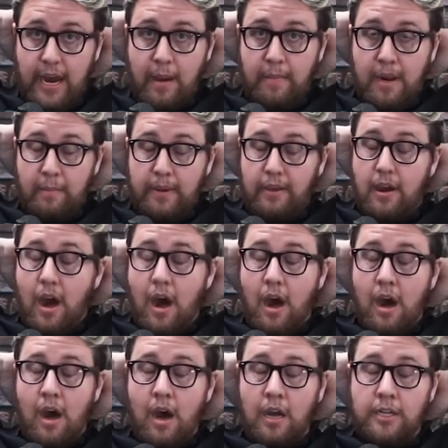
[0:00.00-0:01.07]
and I'm gonna be
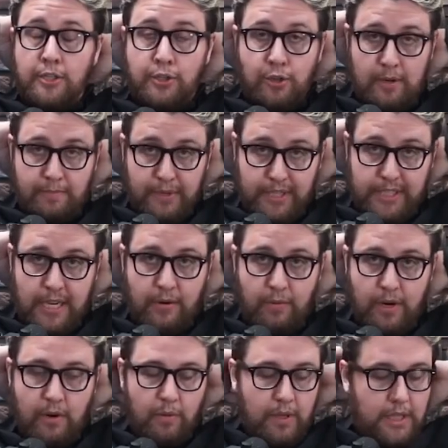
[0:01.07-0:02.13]
a hundred percent
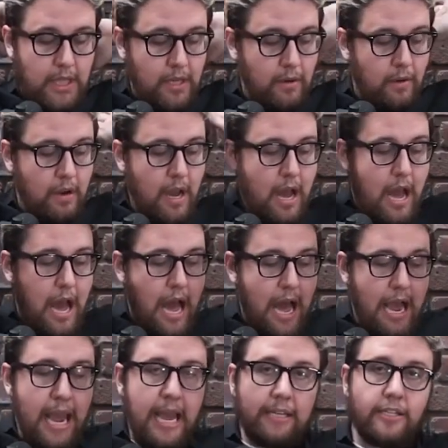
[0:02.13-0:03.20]
real with you.
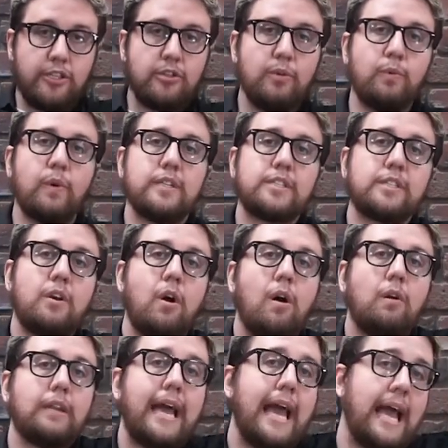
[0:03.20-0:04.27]
I had to do what's
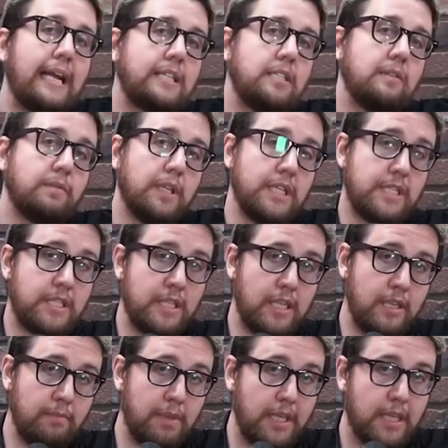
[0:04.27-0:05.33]
called active
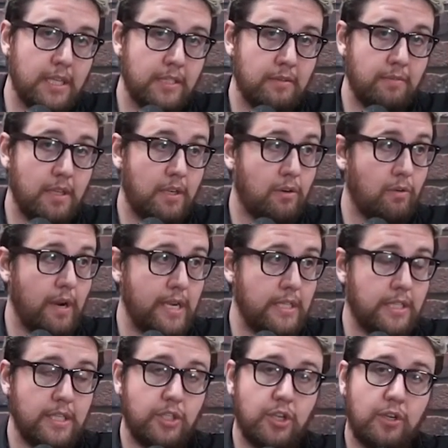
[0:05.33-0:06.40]
listening because of the
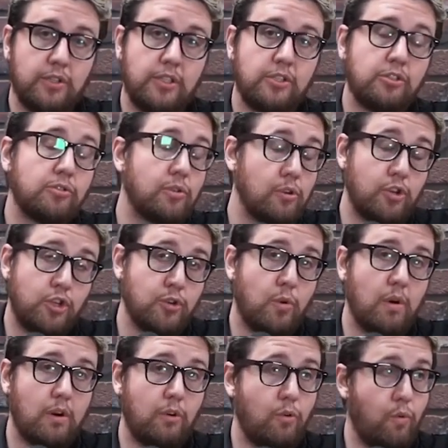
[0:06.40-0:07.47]
crazy Jersey
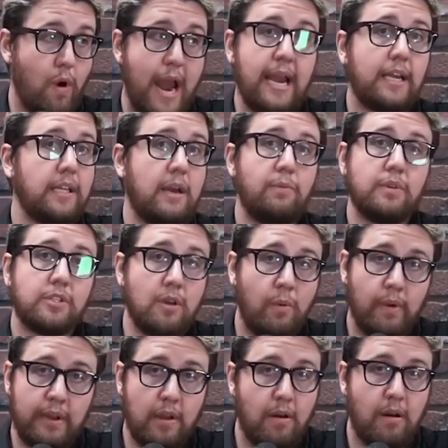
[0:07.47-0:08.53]
Shore crack that was
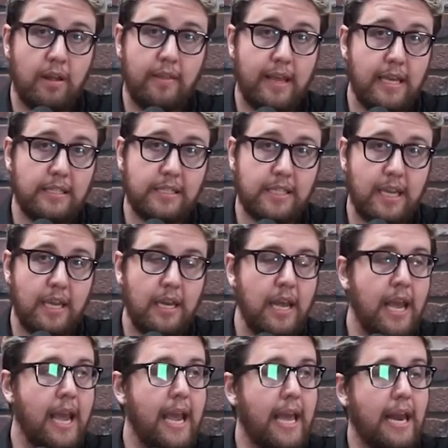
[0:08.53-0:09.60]
going on in that set.
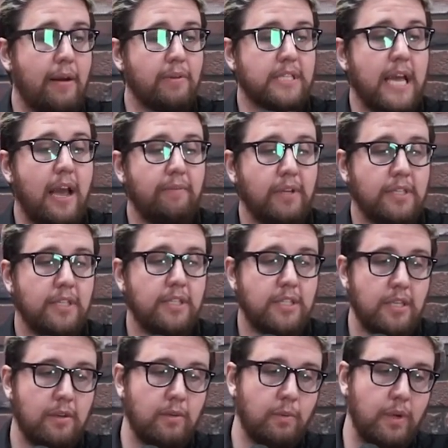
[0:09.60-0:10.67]
Yeah. And I was having to
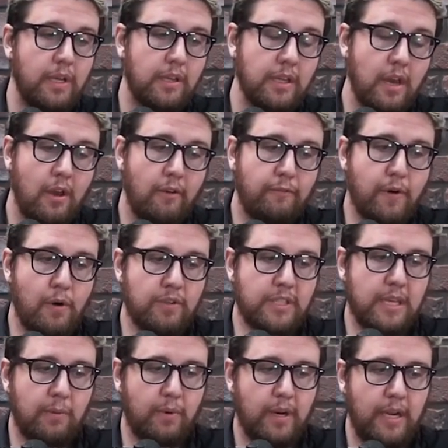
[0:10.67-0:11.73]
deal with folks
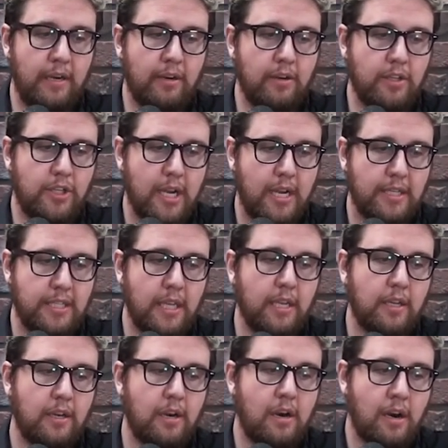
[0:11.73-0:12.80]
that were
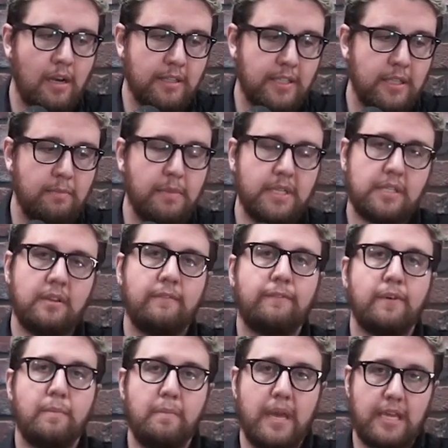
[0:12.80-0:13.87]
interjecting constant
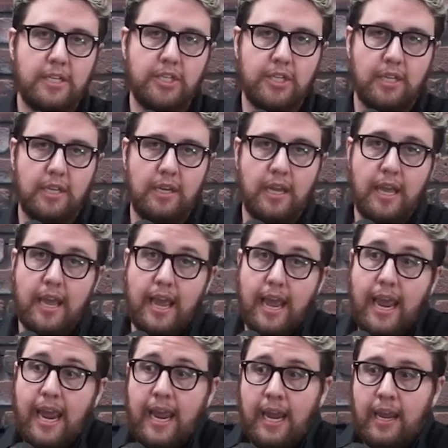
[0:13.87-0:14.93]
misinformation
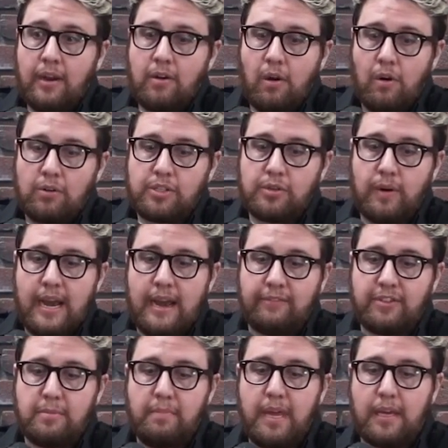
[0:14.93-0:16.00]
and also
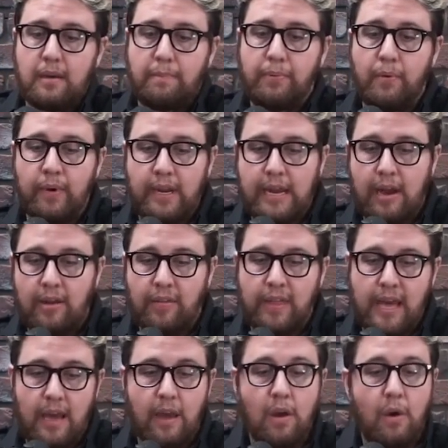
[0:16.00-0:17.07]
have to make a point out of
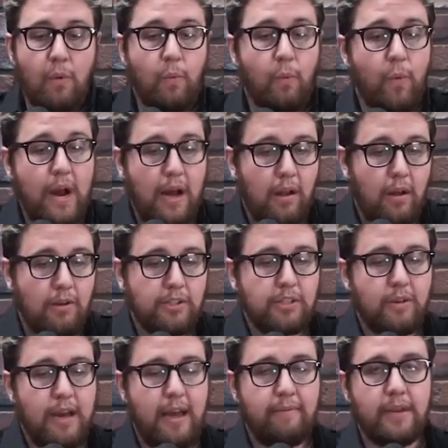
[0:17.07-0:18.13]
that while
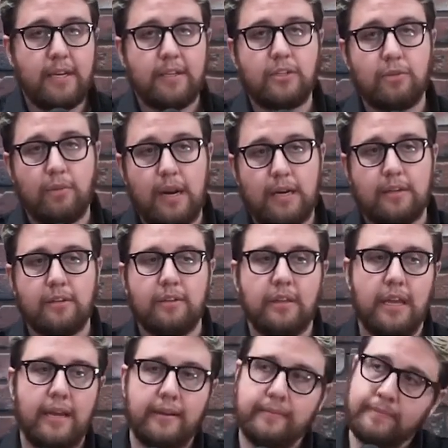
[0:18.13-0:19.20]
also having a director
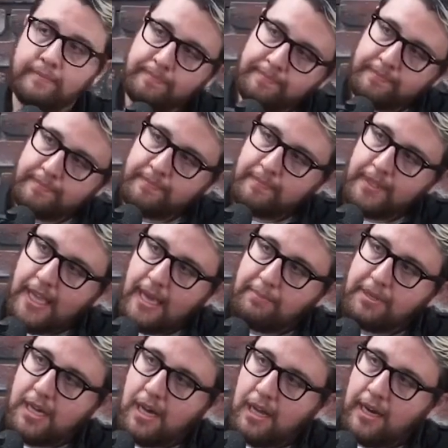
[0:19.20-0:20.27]
that mm-hmm.
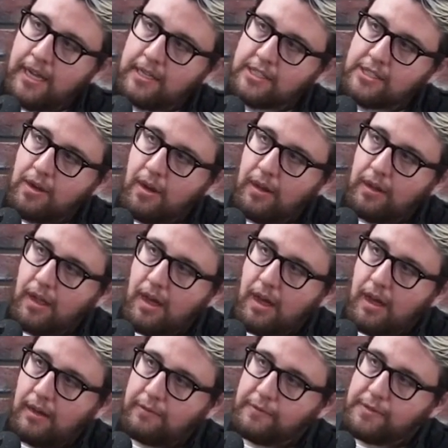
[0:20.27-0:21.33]
kept cutting us all
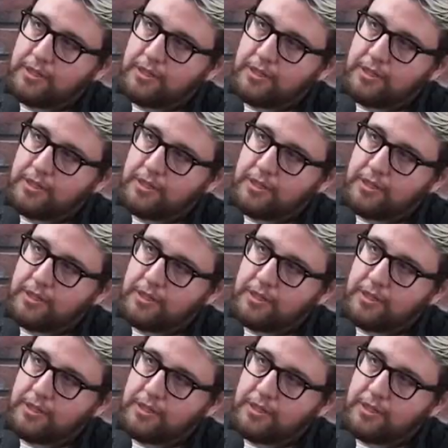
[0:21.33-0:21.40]
off.